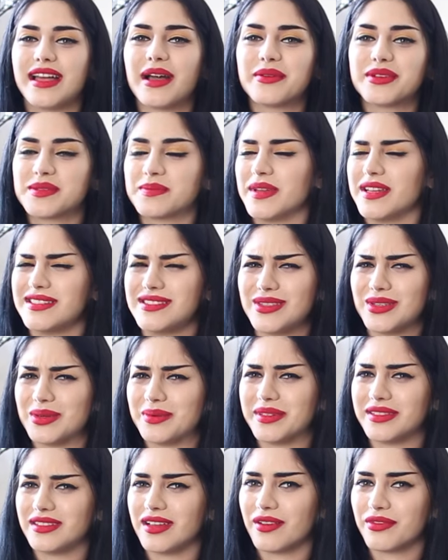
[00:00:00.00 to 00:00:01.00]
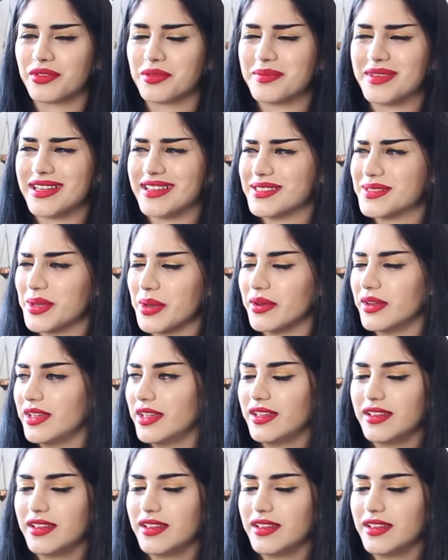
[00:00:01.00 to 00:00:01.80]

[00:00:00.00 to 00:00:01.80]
that was made too, but not for me, so.